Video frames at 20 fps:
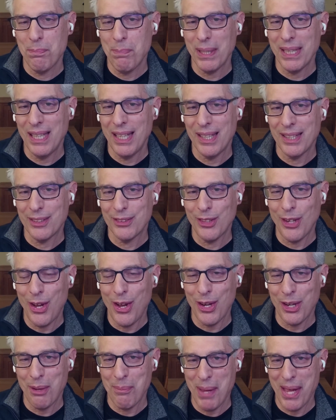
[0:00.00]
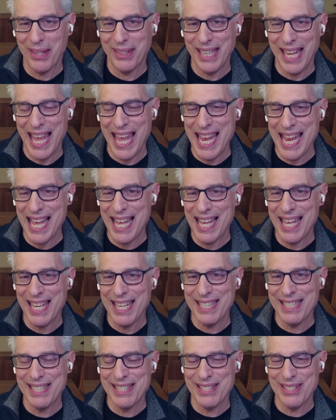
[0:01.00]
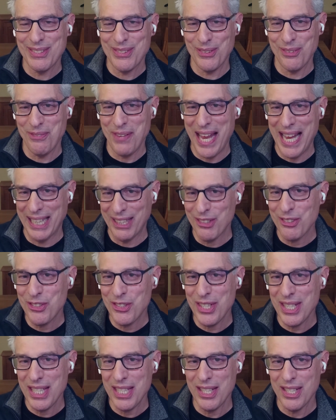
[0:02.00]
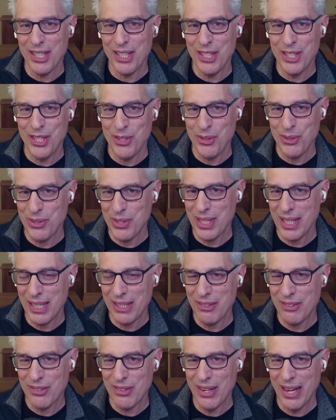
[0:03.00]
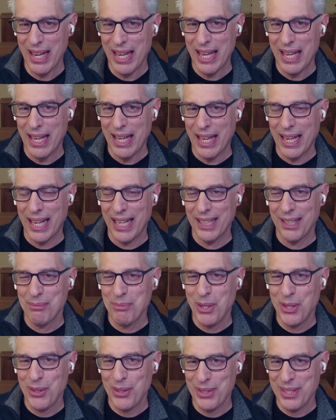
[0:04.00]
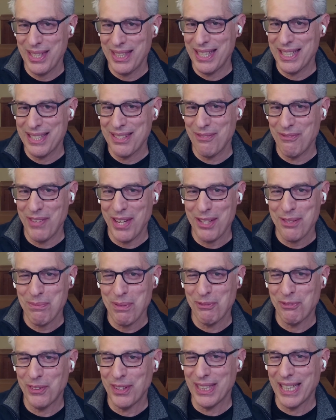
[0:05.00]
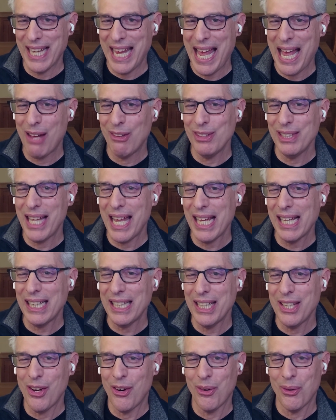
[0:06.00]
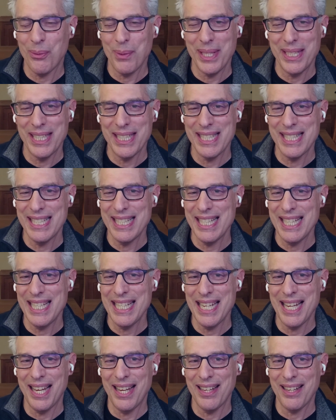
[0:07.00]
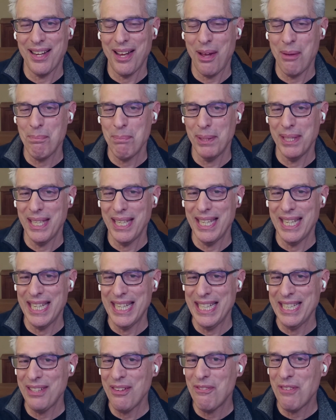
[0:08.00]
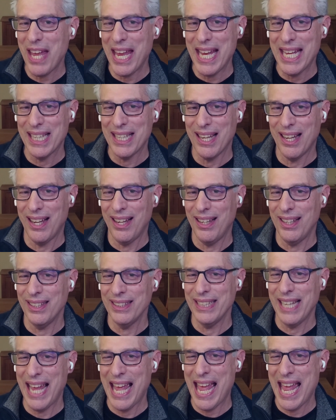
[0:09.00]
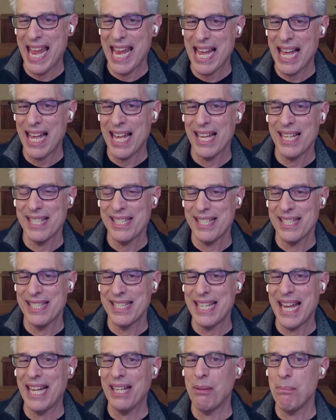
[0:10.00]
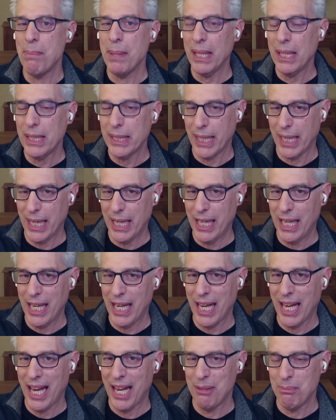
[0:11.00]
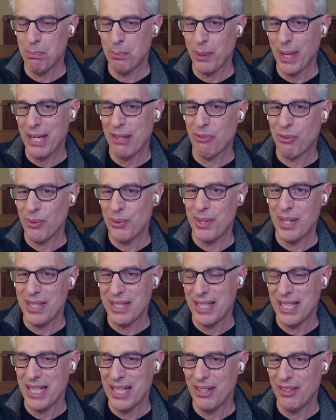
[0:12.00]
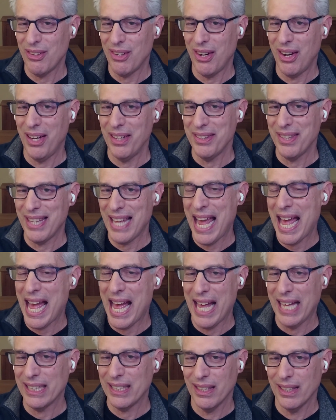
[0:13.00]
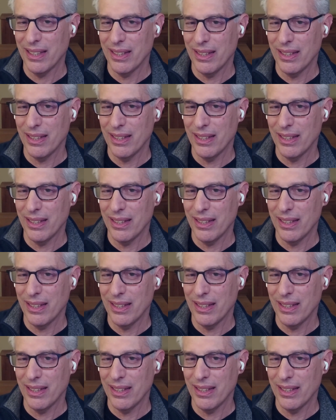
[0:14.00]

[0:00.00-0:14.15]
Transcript: been a lot of talk about AI's sort of energy usage. And I'm curious at this investment front, like how likely are we to see a company innovate on AI sustainability and break through this year on that?